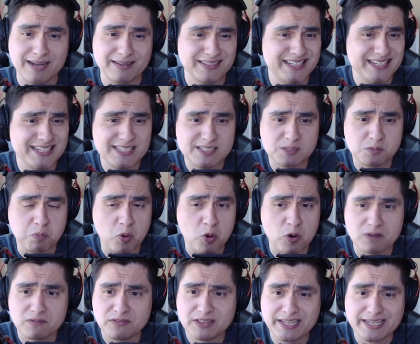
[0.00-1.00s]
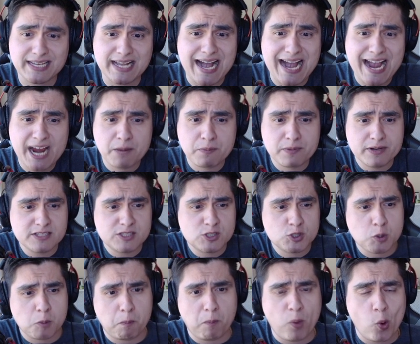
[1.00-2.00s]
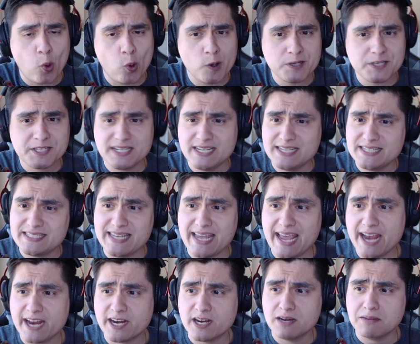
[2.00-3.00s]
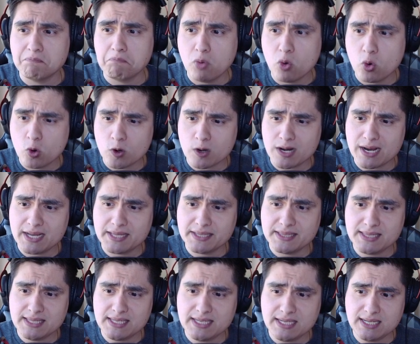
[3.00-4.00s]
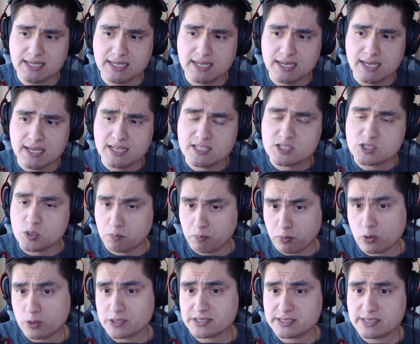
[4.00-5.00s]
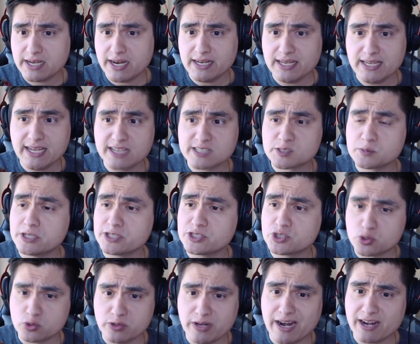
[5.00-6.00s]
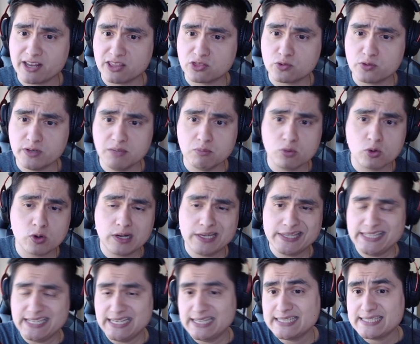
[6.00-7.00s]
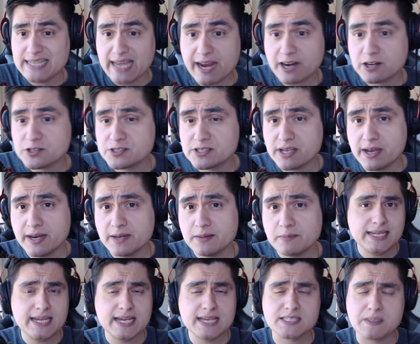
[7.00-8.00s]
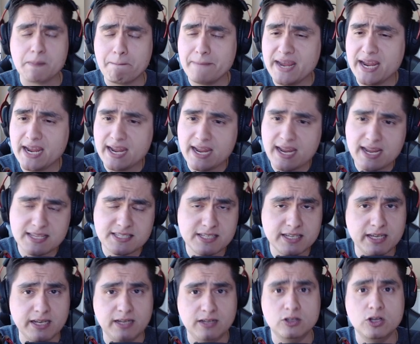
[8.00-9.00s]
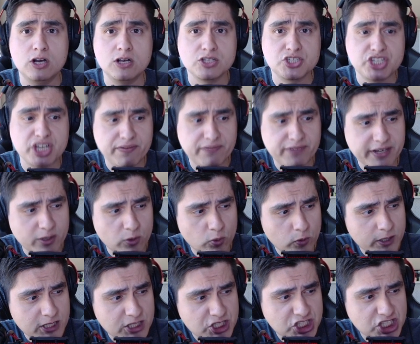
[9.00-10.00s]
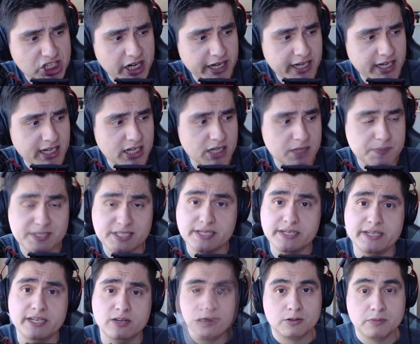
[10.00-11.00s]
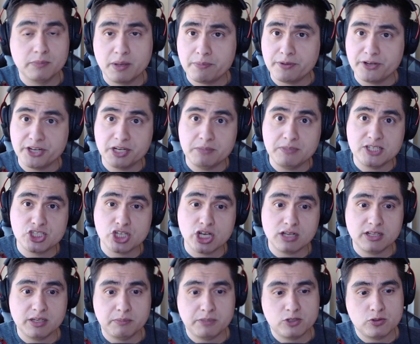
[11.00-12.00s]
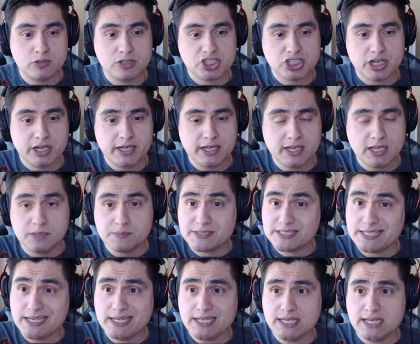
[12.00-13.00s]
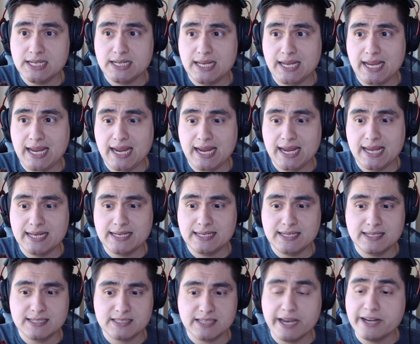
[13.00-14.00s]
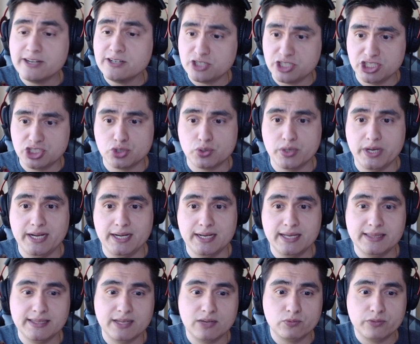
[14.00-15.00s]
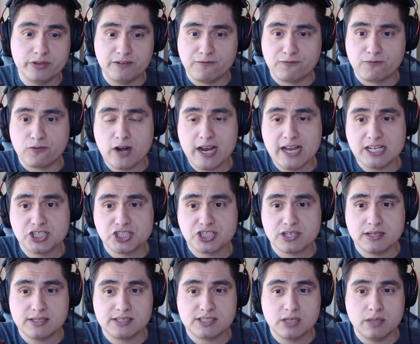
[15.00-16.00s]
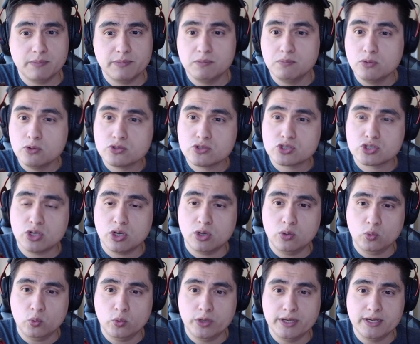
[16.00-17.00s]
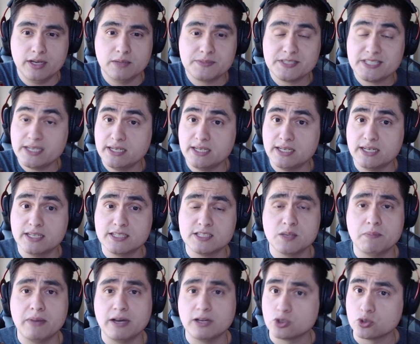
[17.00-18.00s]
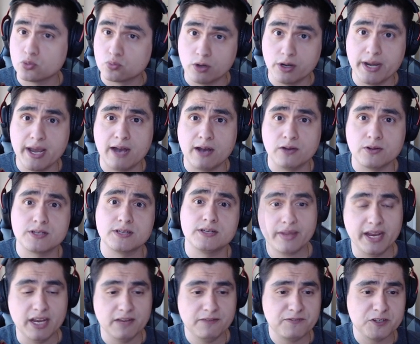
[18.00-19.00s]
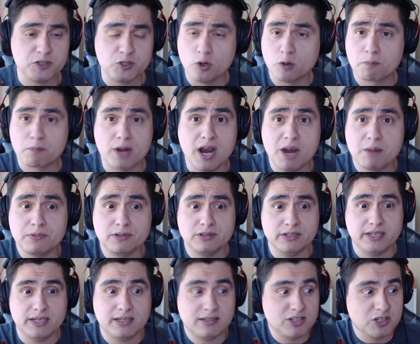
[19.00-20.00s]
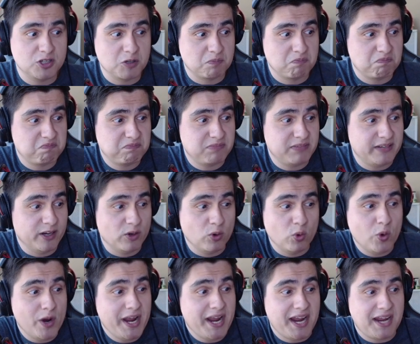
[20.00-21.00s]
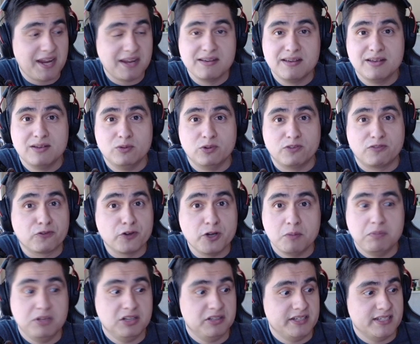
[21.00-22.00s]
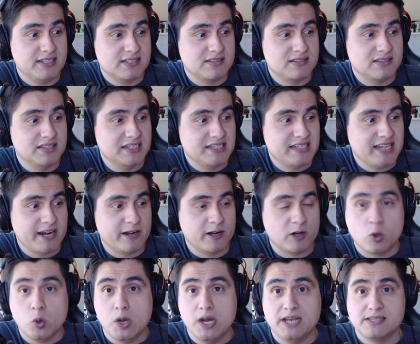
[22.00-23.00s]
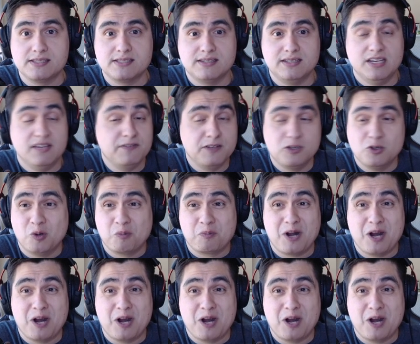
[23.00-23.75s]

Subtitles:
he's more of like a hybrid support attacker, more on the support side, EX plus 3 out of 3, more on the attacker side. He has amazing longevity with Shining Obsidian. Remember, you're going to be juggling between Shining Obsidian and his energy drain, and then refresh Summon Moonstone when Obsidian is about to run out. And if you do it properly, you could get away with free abilities the entire quest, if you do it